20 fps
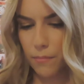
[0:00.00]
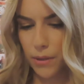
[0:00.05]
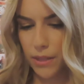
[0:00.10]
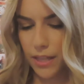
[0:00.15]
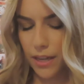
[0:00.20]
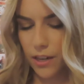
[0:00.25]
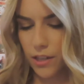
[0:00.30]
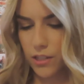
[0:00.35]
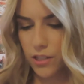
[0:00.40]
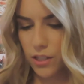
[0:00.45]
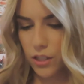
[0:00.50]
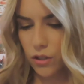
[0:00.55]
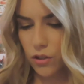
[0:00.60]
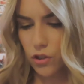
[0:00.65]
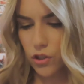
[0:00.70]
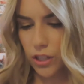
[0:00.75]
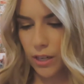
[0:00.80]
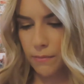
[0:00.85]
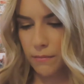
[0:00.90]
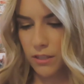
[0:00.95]
But there are
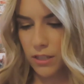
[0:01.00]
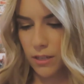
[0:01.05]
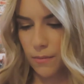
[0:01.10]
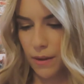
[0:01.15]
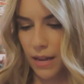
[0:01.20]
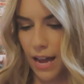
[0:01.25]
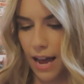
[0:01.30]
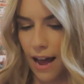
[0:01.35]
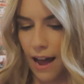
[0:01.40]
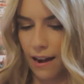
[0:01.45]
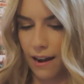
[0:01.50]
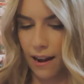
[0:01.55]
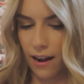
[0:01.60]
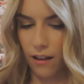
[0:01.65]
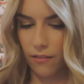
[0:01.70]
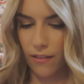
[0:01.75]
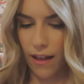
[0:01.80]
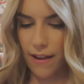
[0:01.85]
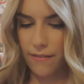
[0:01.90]
still dreams to be had and a